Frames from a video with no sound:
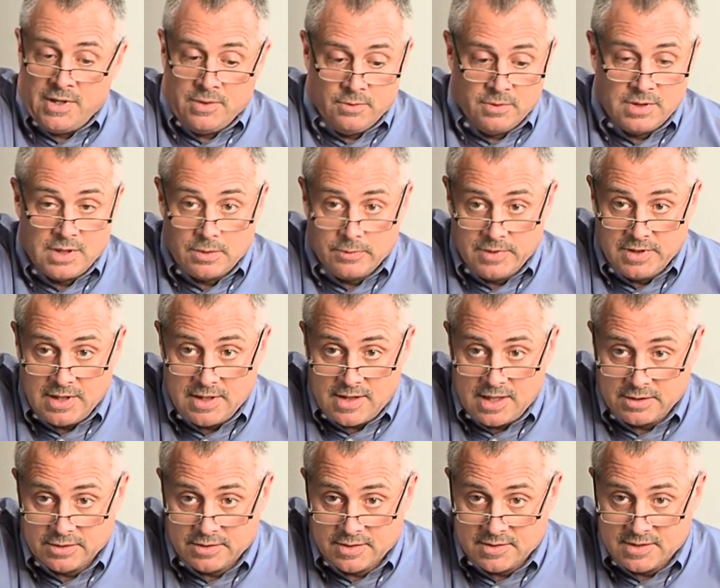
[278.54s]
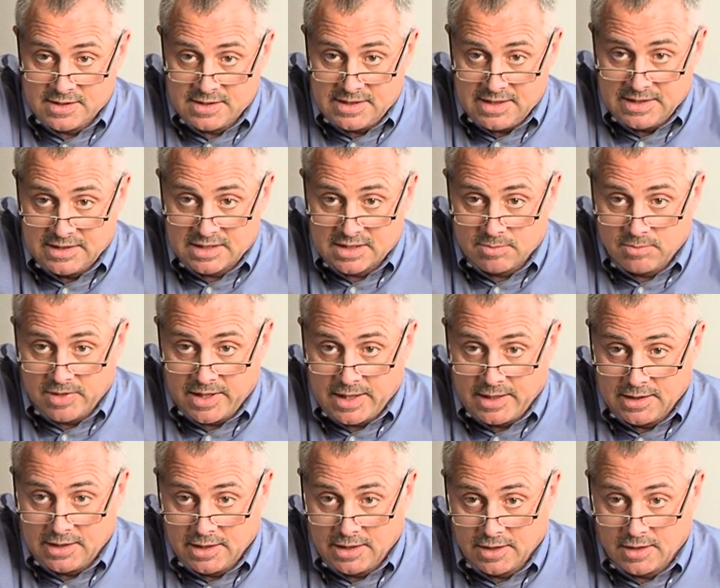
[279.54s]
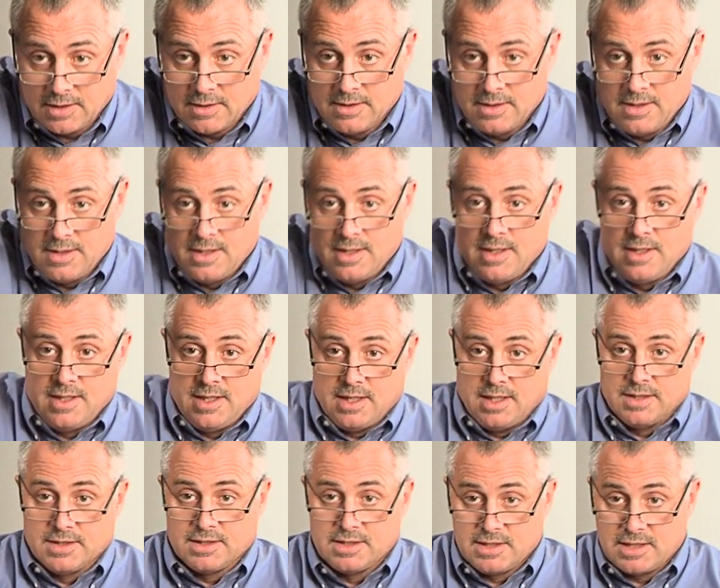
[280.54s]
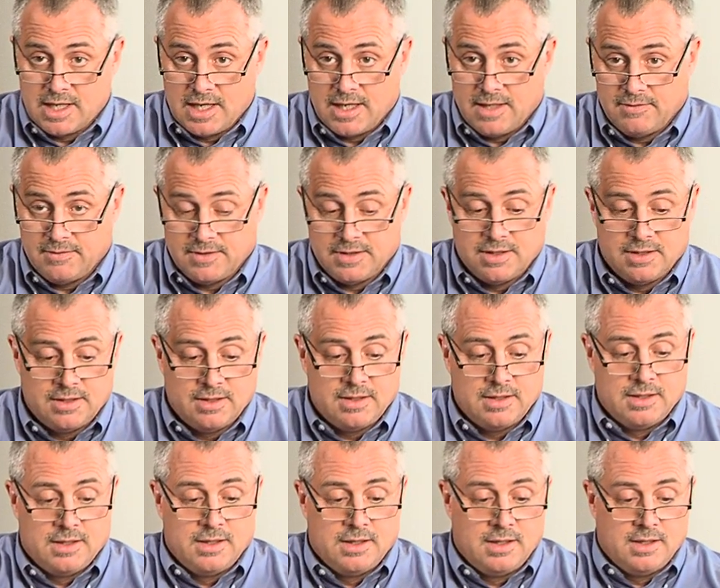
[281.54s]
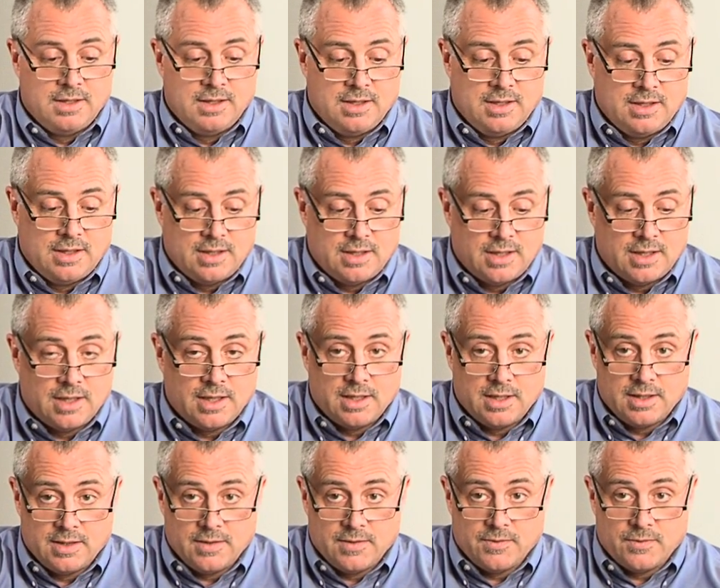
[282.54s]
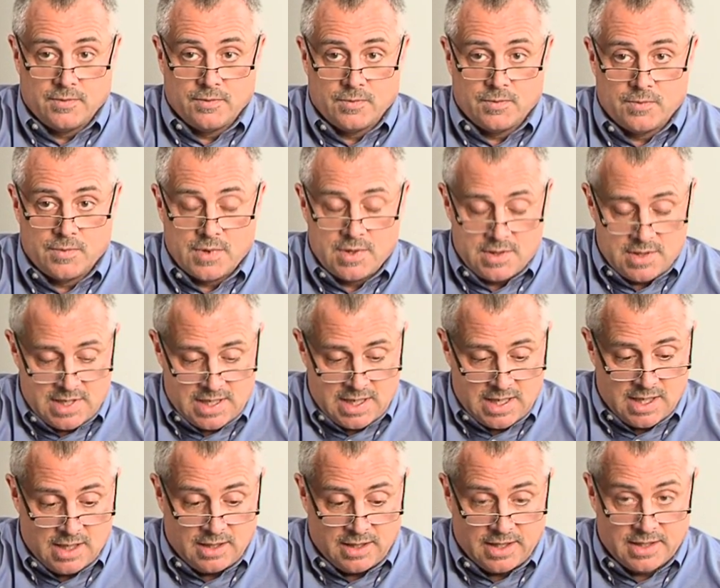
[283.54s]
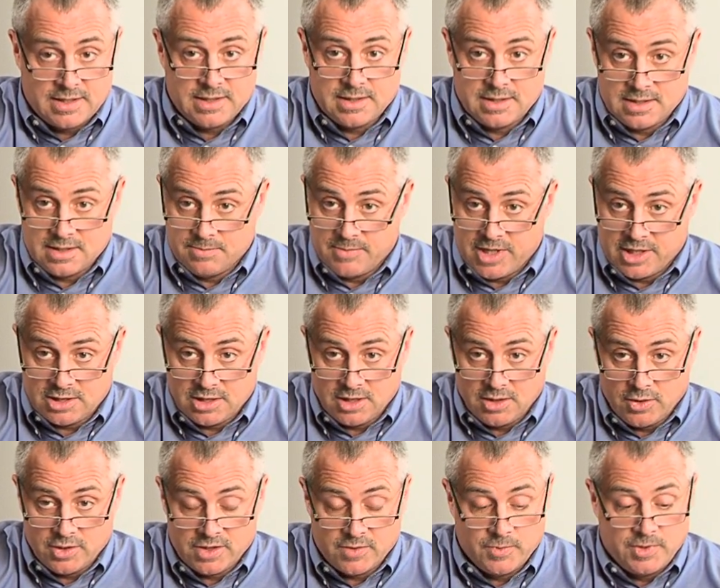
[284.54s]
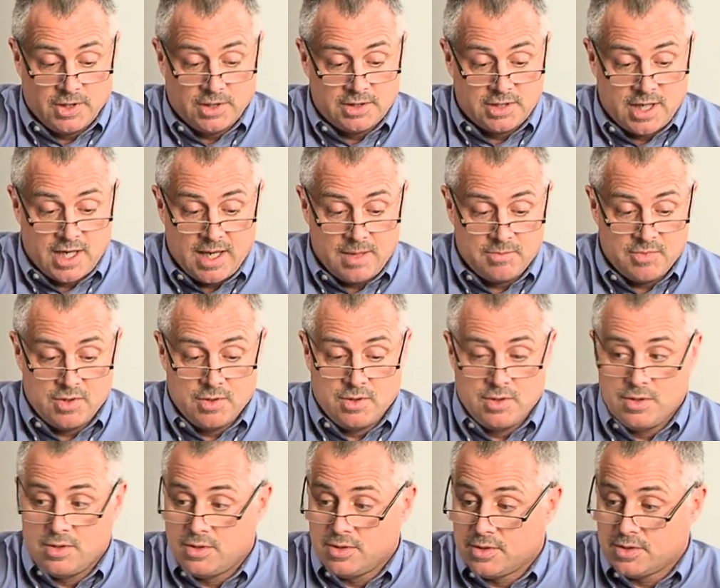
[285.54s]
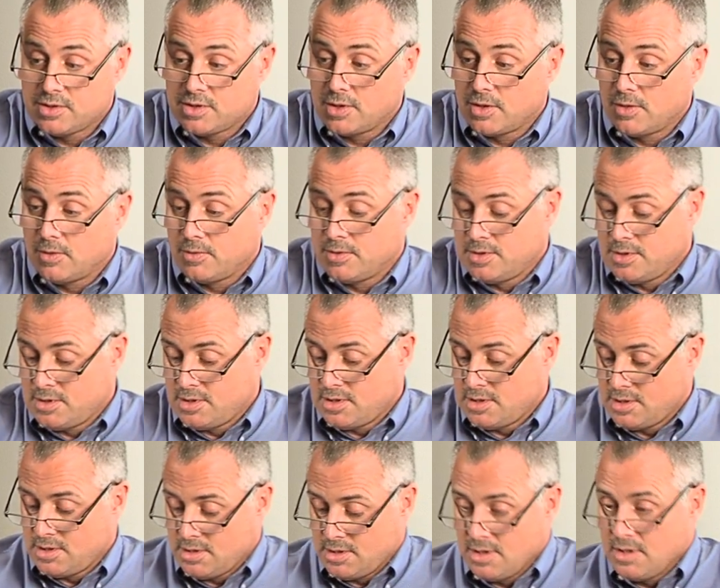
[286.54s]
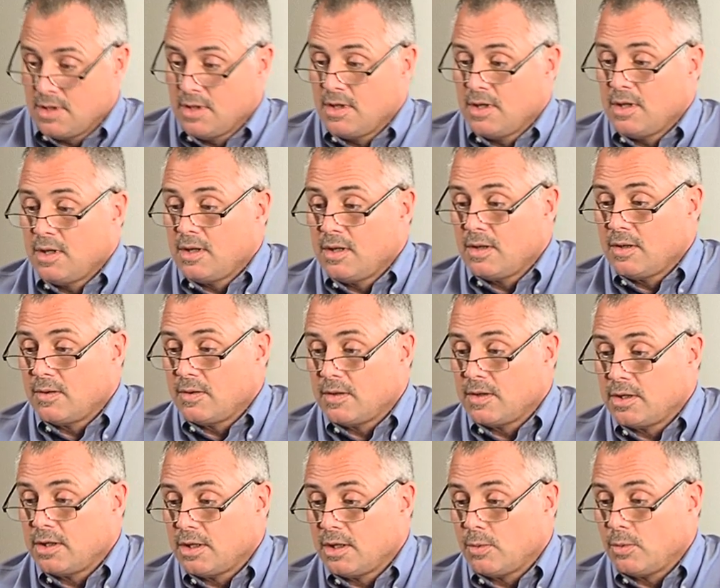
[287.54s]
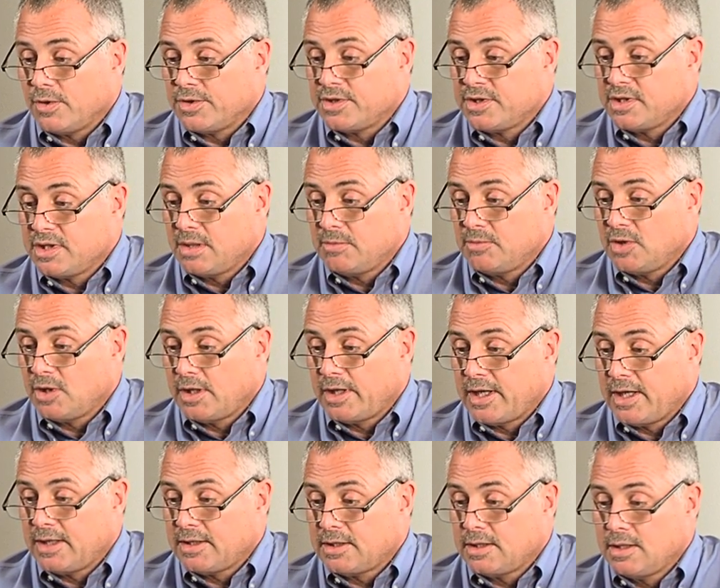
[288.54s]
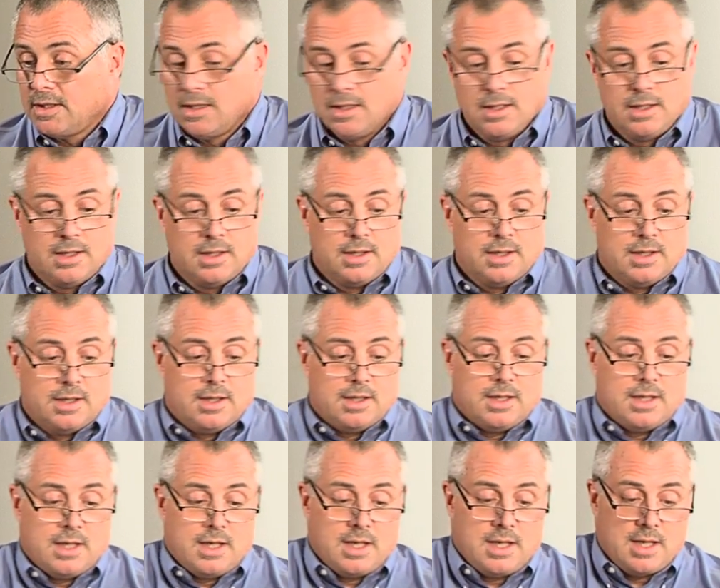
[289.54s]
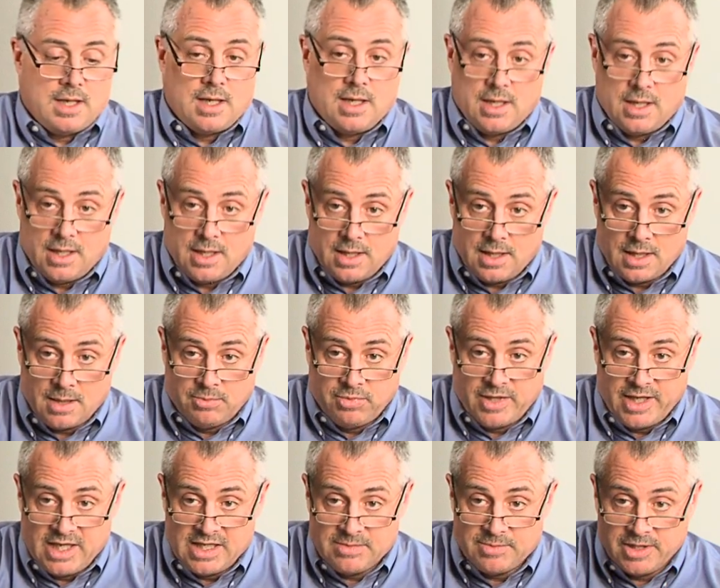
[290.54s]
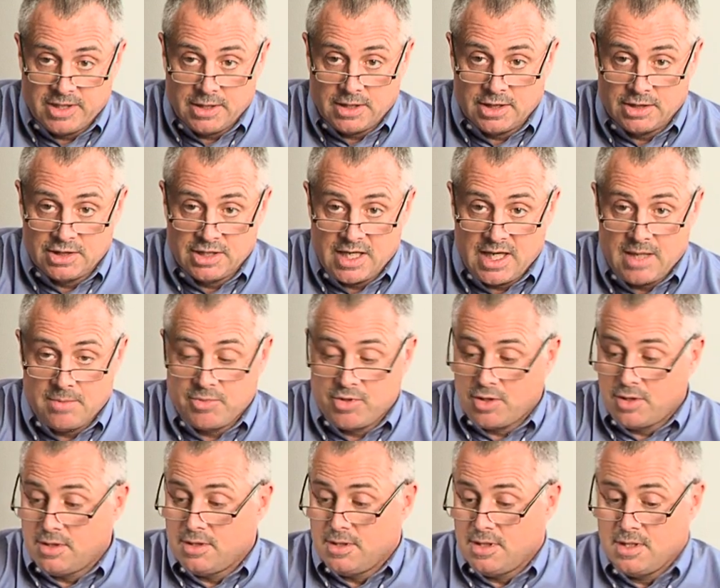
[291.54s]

that we see displayed here, is saved. Uh, A L S is meant to use in real time, so here we'll simulate a placement in a chamber,